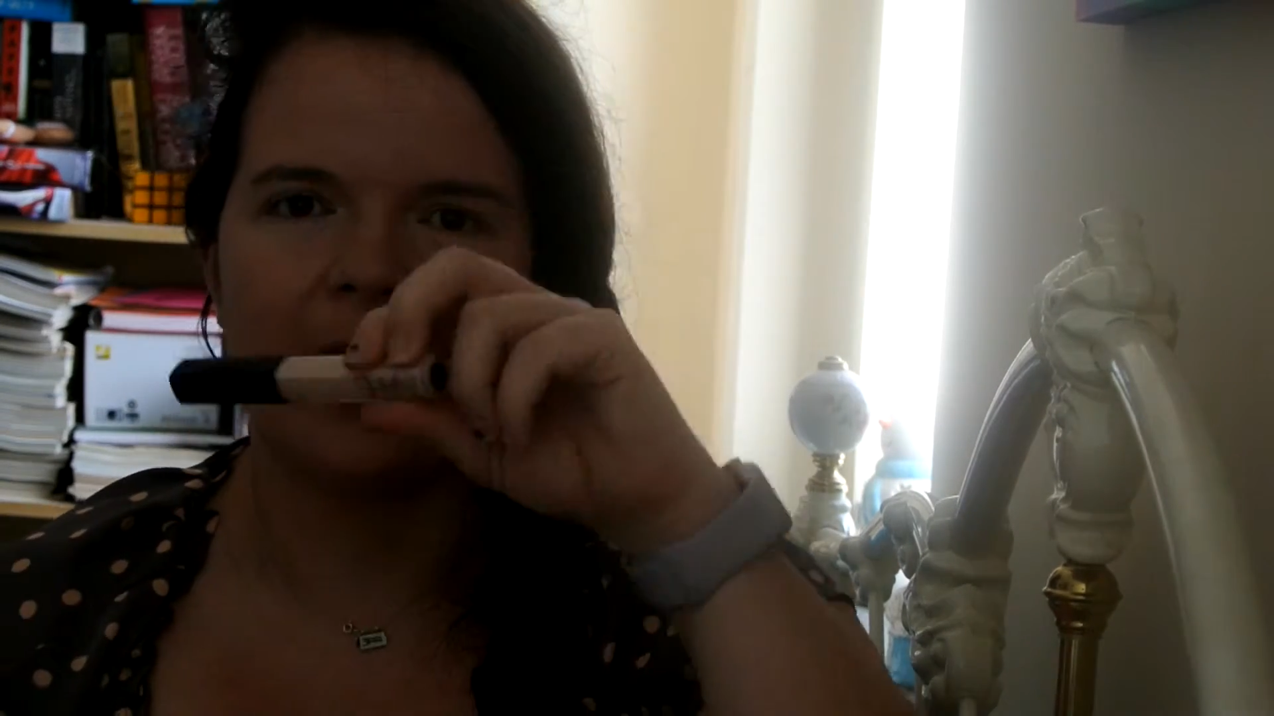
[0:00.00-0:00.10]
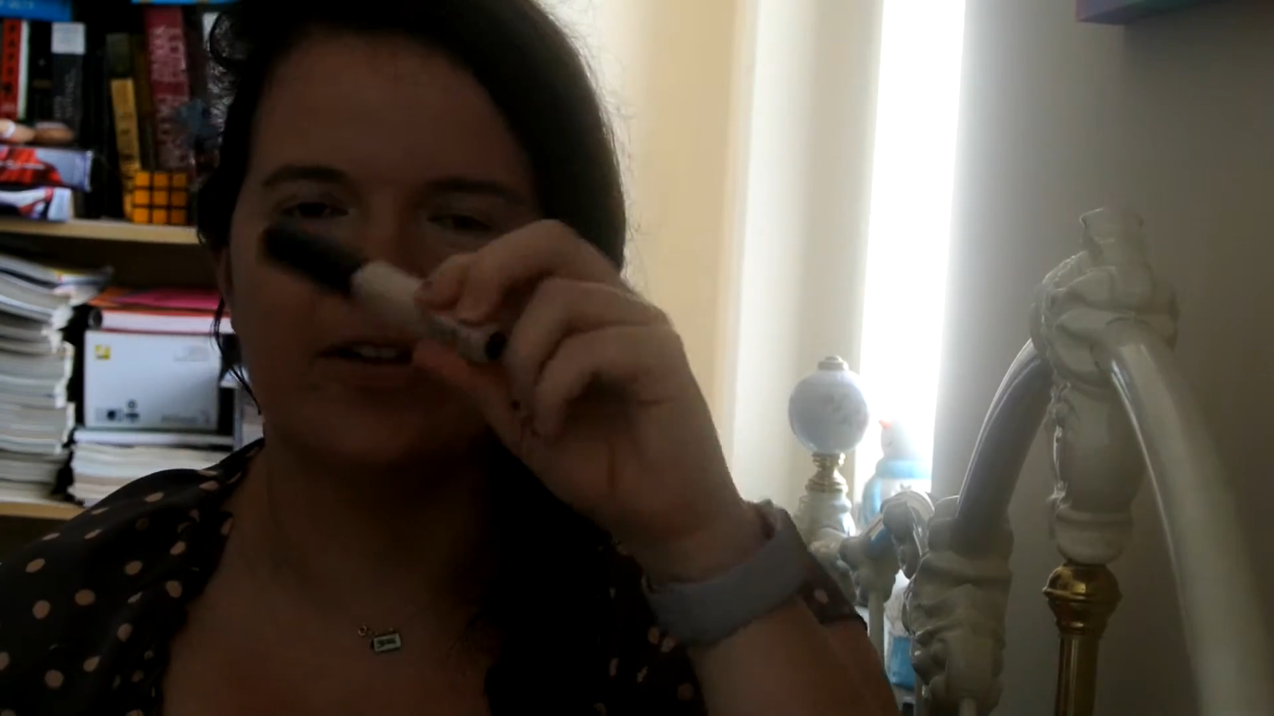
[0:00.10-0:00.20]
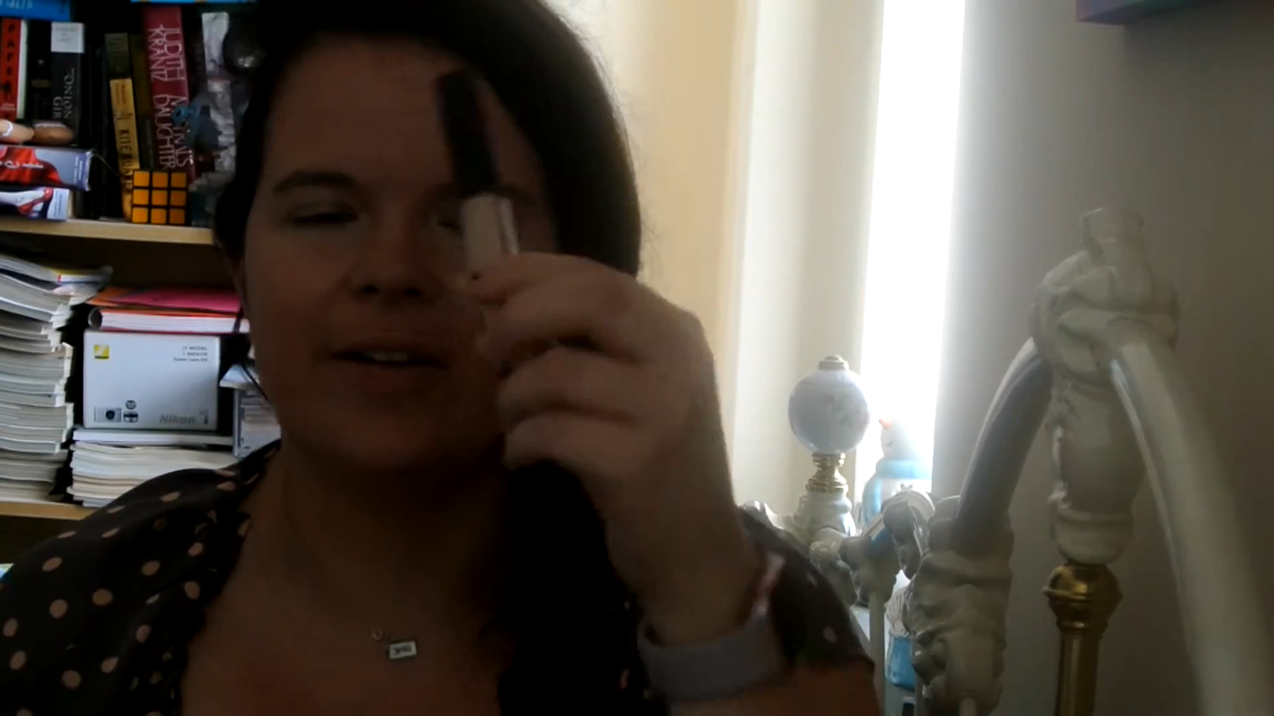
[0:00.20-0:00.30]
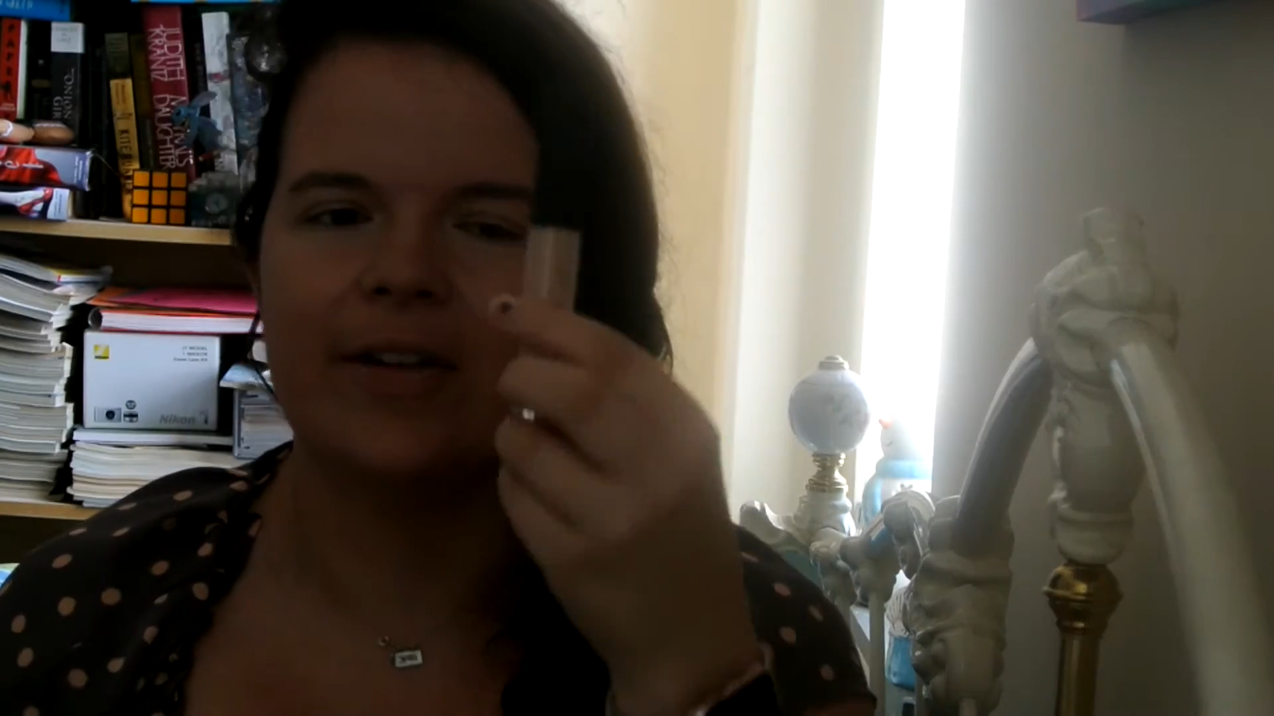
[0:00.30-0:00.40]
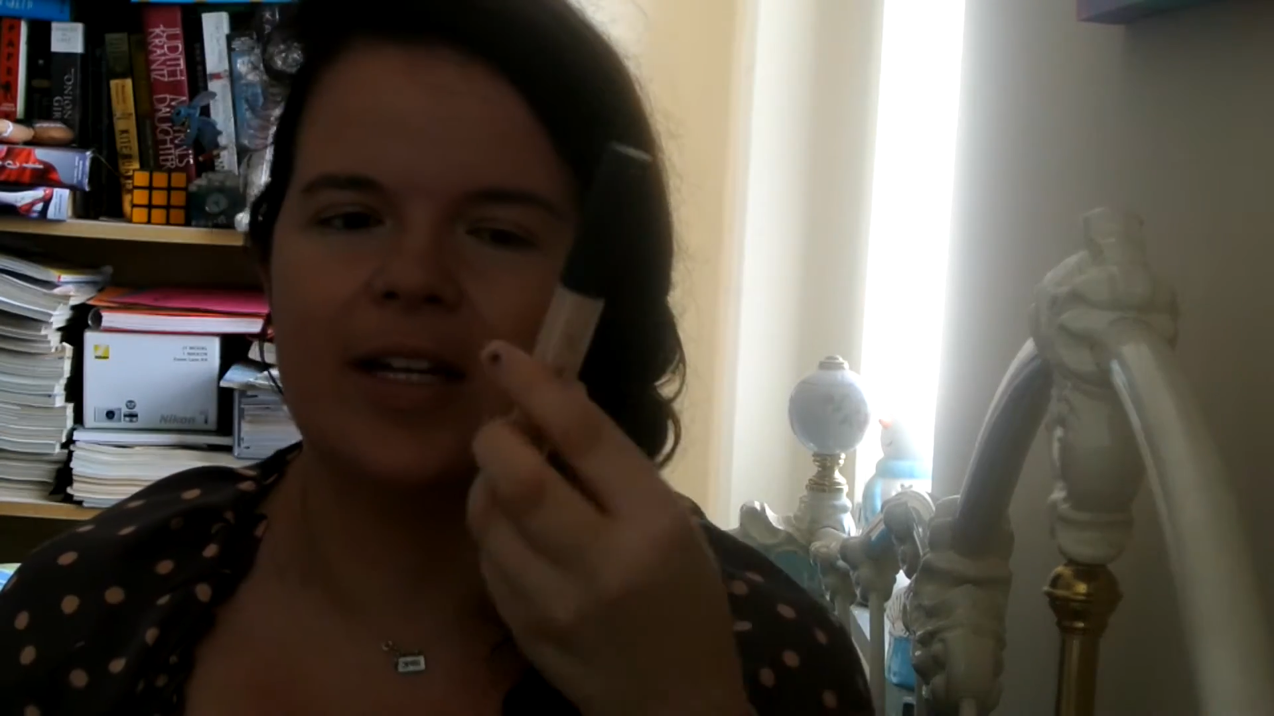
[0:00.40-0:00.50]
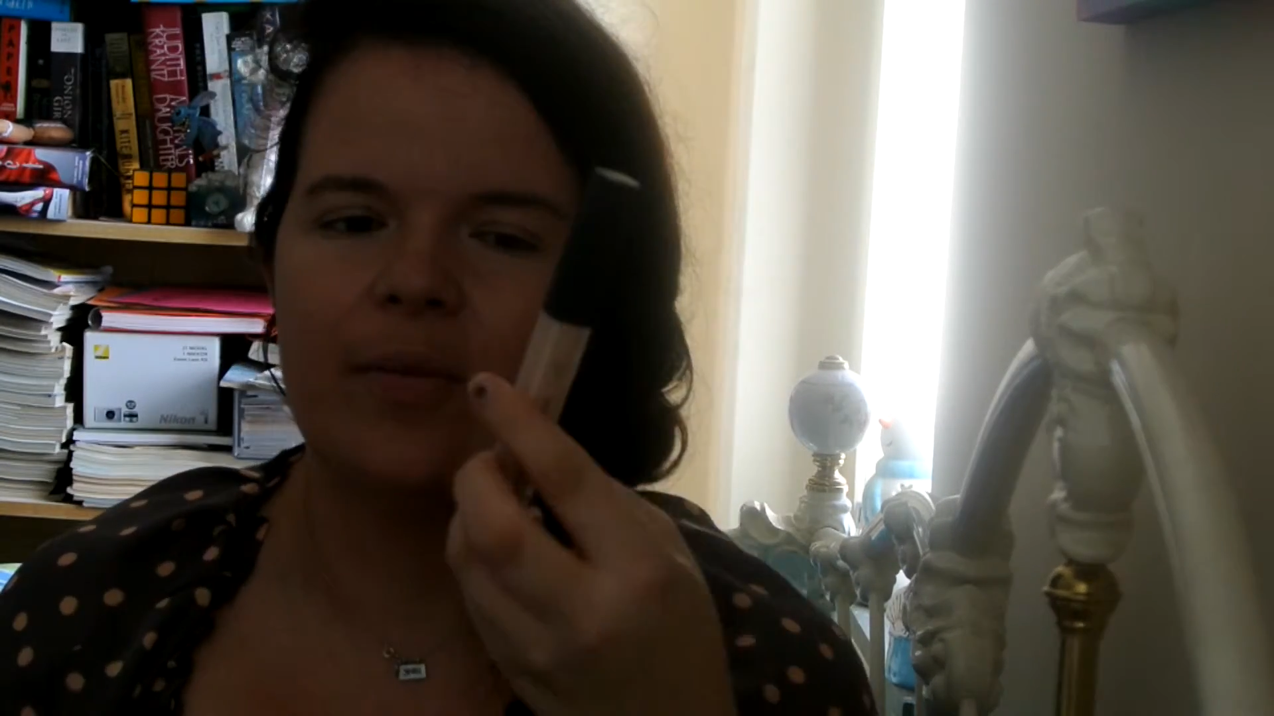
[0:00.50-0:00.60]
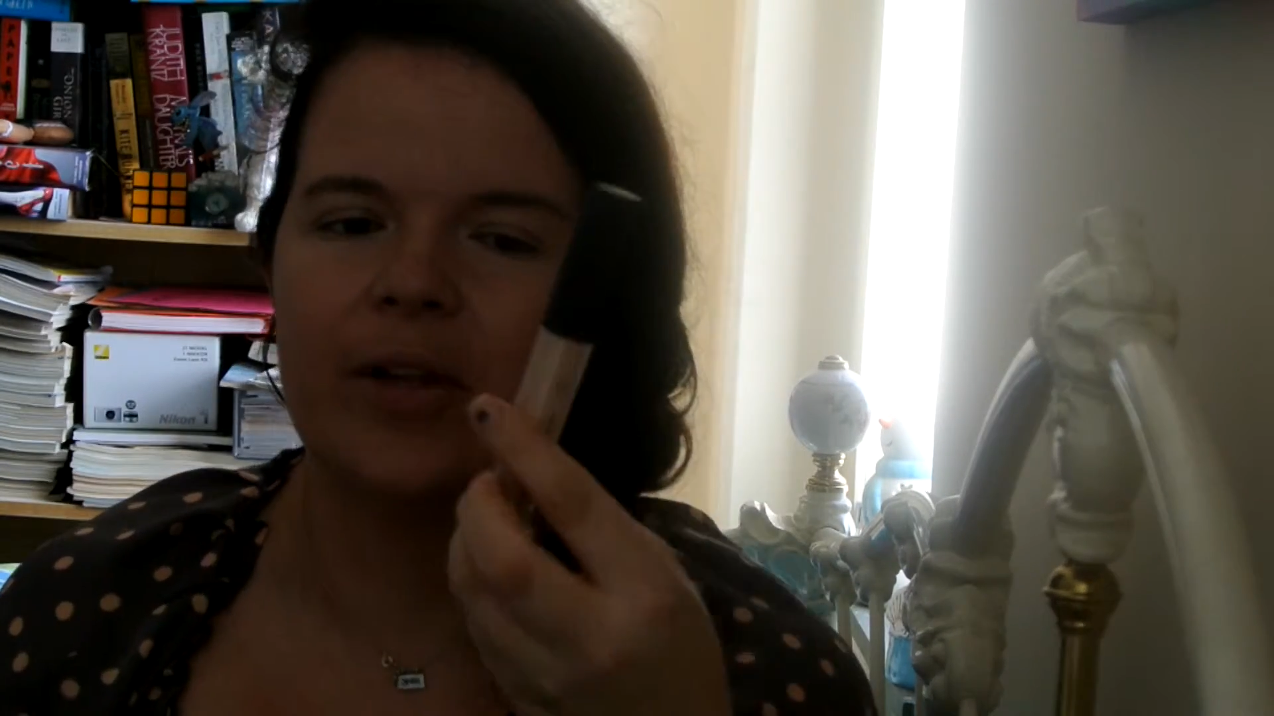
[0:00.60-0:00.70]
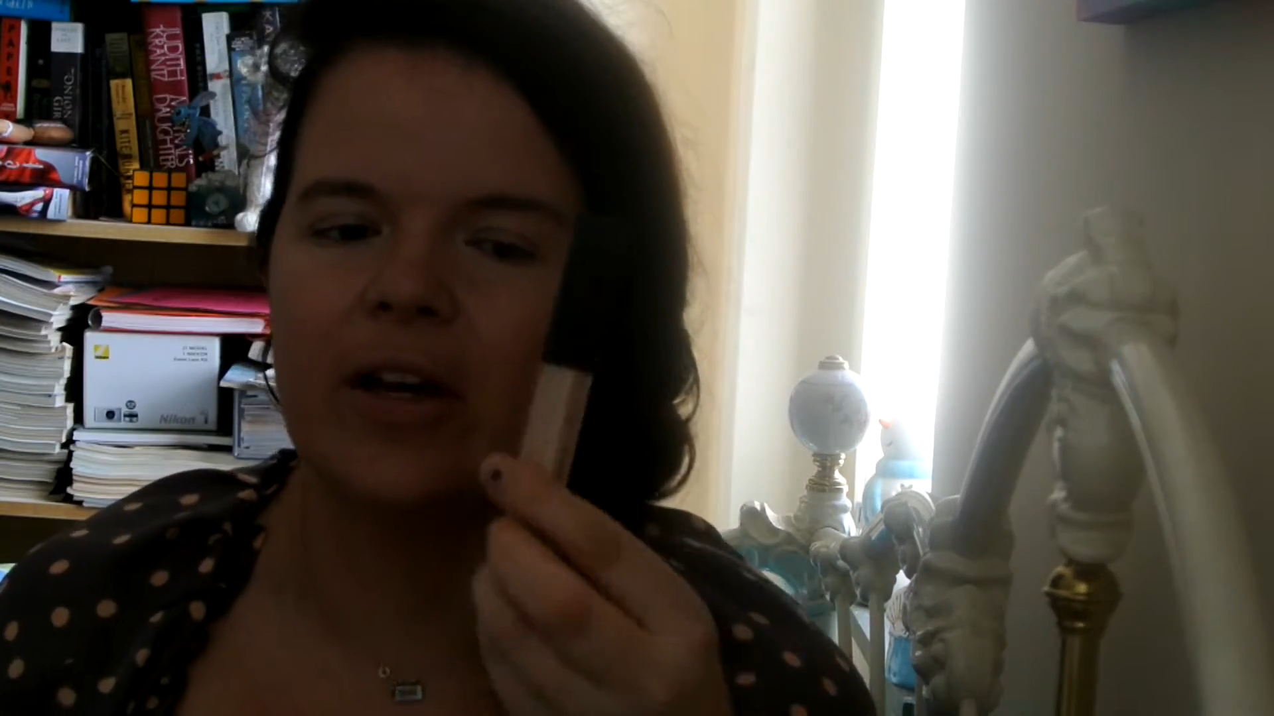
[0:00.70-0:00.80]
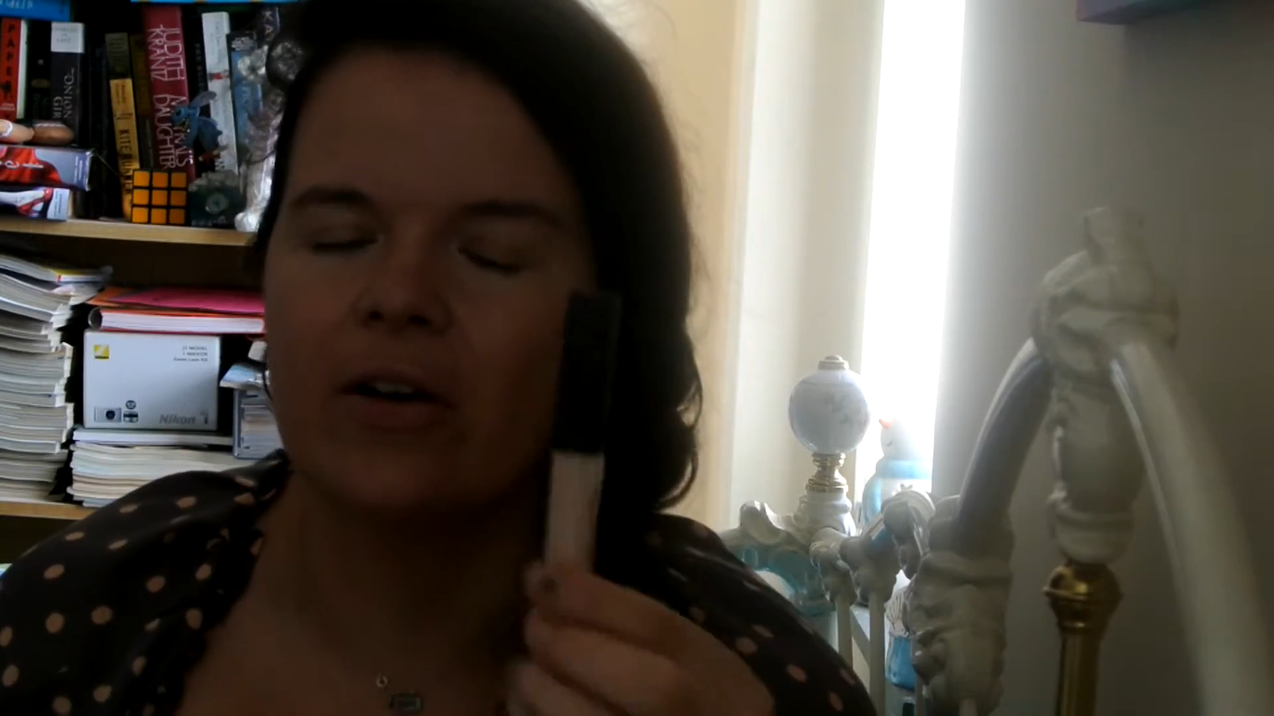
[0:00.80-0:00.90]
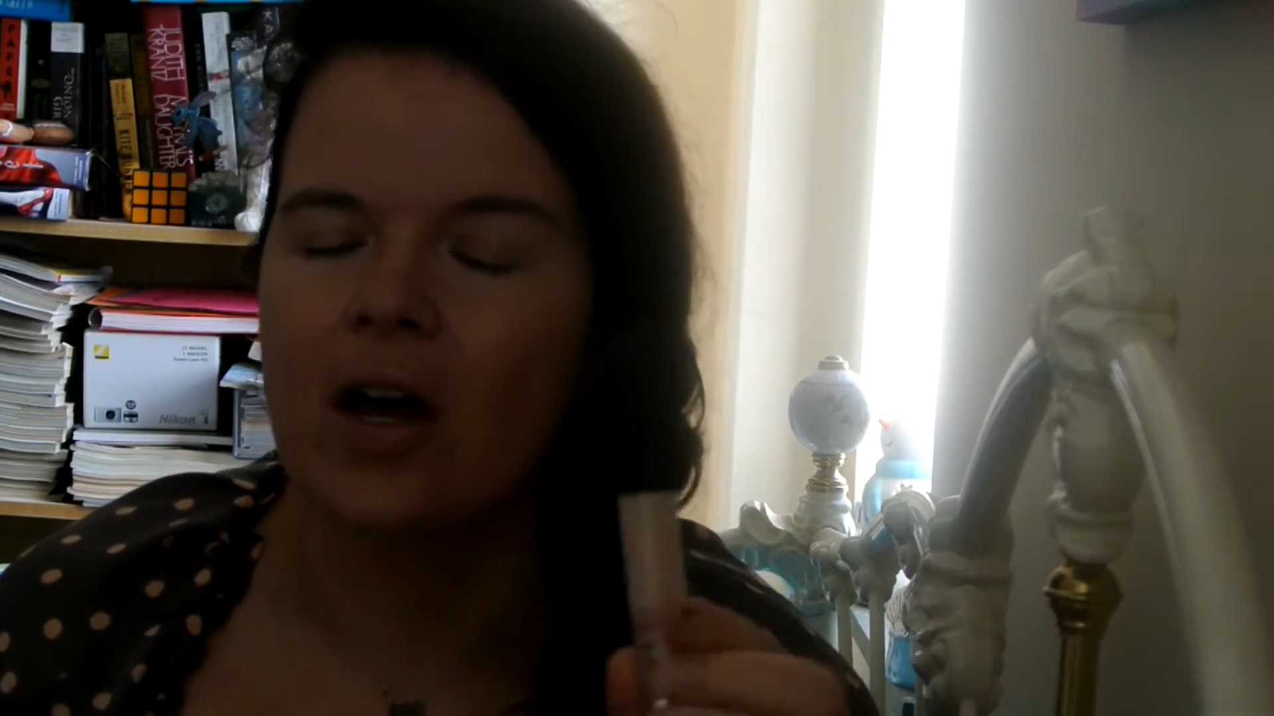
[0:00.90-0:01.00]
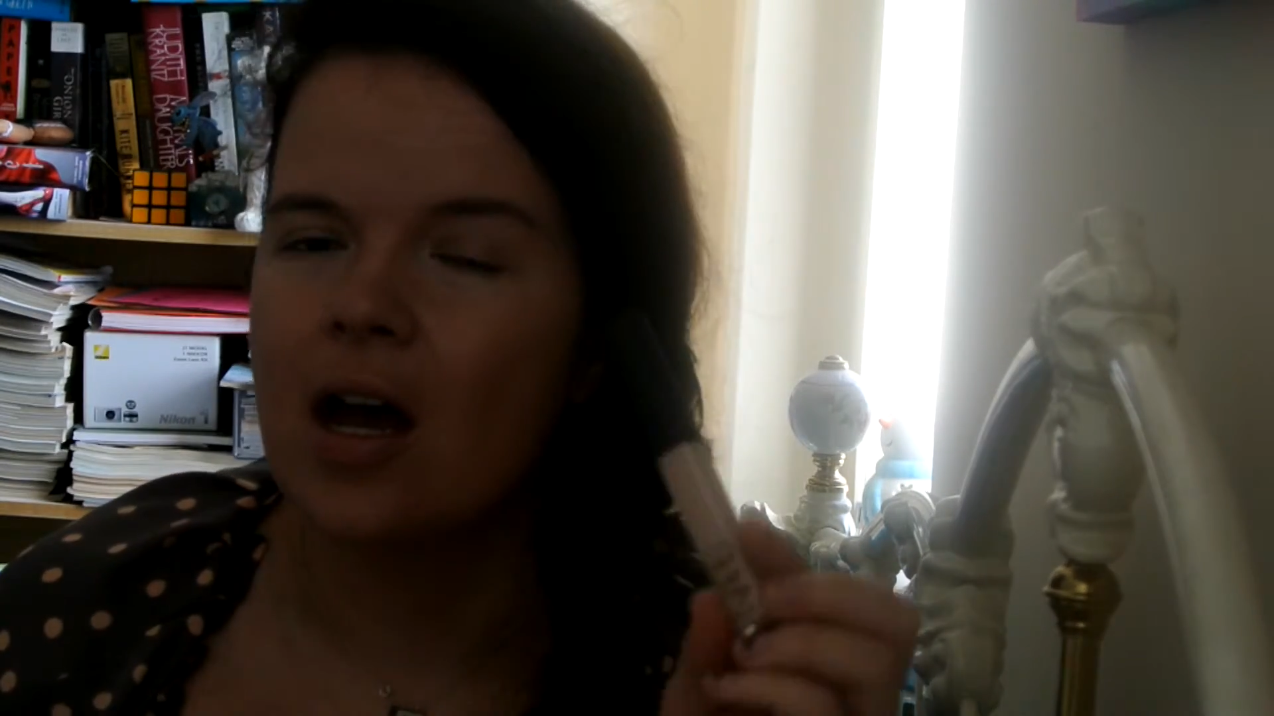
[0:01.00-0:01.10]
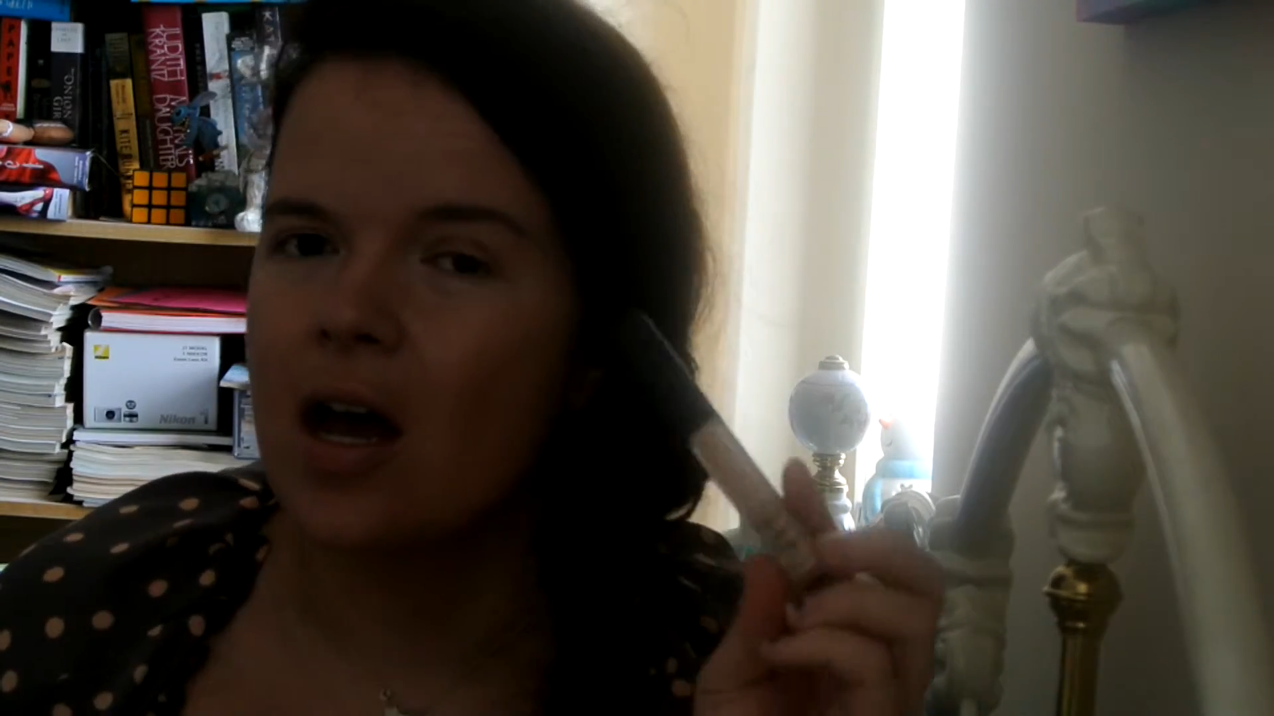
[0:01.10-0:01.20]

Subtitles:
I'll leave it down below.